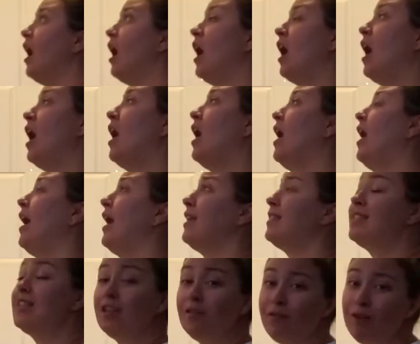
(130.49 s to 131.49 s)
I
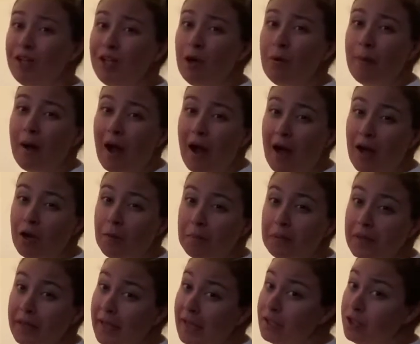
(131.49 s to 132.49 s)
did a video about how to
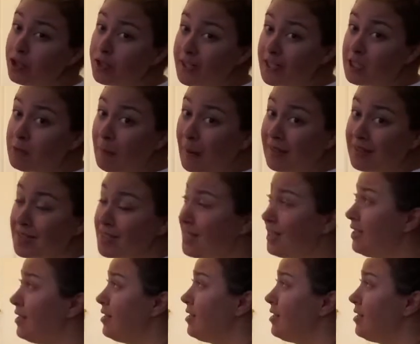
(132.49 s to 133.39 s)
plan your expenses.